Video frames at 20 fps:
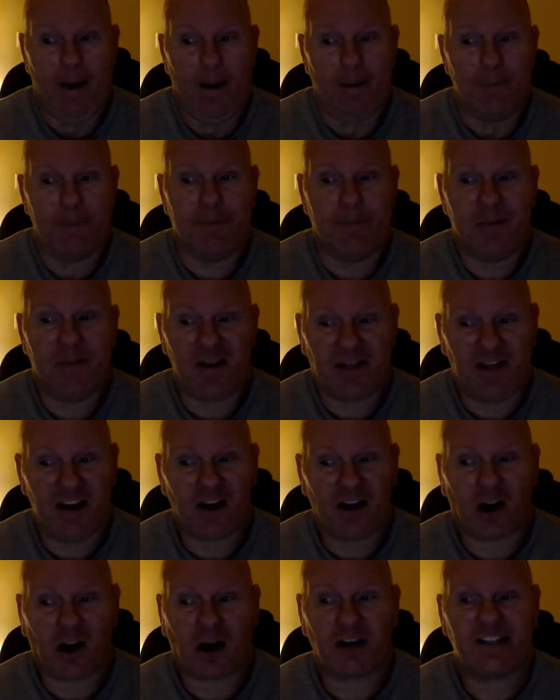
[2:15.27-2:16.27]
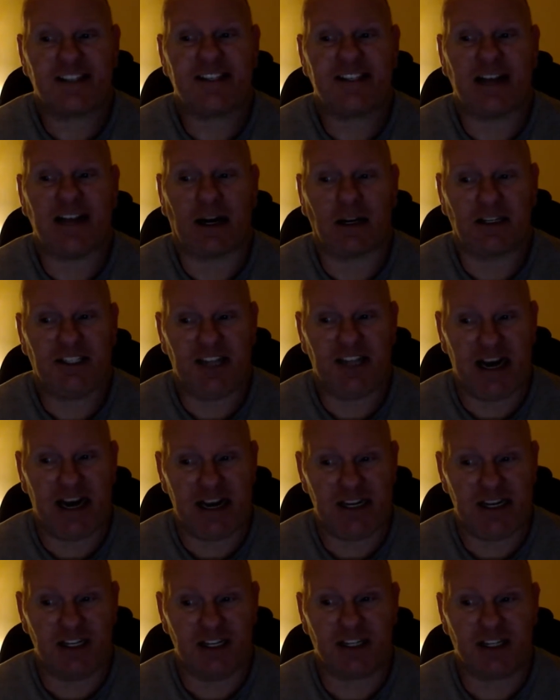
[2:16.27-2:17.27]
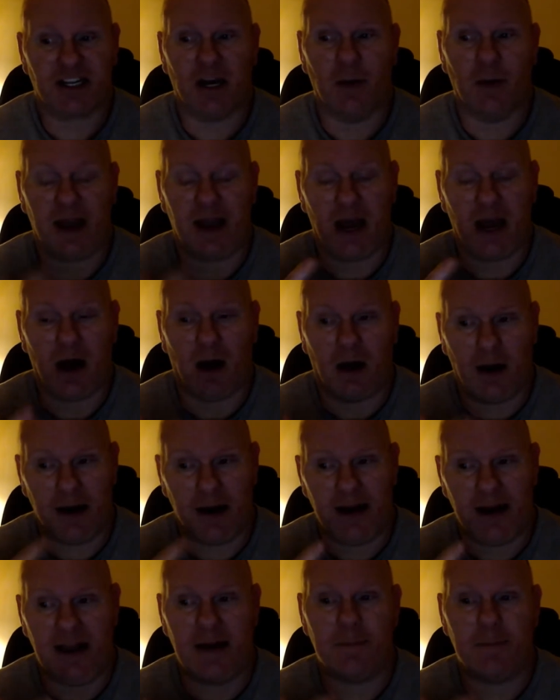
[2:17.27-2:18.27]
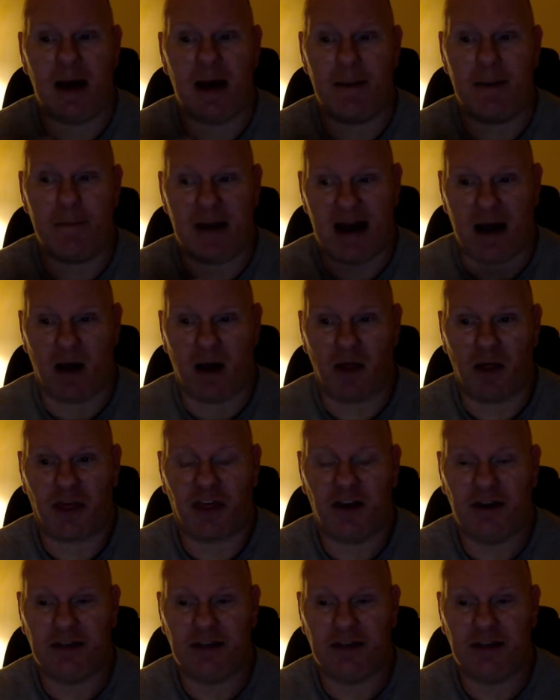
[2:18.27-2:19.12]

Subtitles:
But there are subtle changes going on in my mouth.